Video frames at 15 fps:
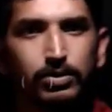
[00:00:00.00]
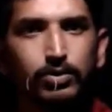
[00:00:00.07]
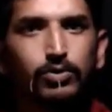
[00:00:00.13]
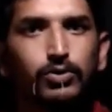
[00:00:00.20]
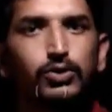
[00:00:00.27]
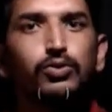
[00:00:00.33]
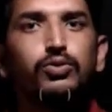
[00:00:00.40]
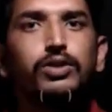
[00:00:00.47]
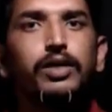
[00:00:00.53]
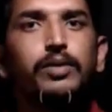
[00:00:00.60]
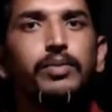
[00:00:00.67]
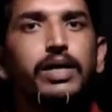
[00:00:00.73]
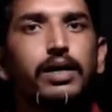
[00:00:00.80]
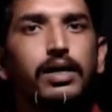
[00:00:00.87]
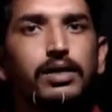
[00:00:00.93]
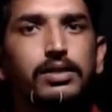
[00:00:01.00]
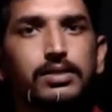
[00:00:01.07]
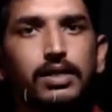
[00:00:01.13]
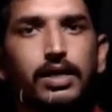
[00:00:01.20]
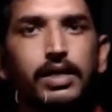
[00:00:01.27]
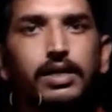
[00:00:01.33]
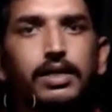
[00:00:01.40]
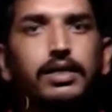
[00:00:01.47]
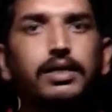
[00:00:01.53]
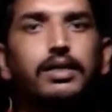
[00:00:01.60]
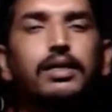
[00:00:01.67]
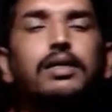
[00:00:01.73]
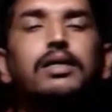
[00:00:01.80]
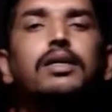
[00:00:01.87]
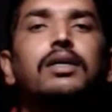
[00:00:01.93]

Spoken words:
So they may ask like the